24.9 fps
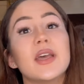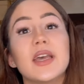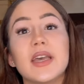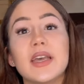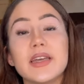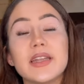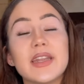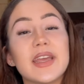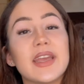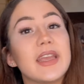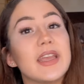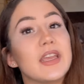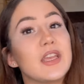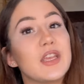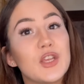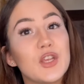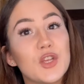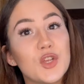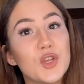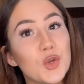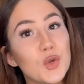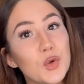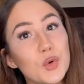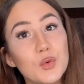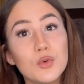had a
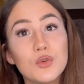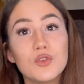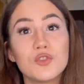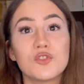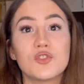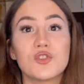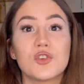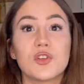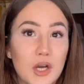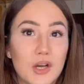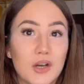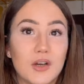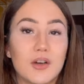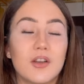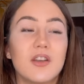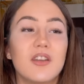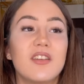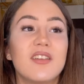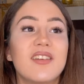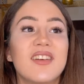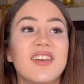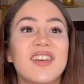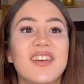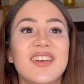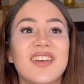huge hood,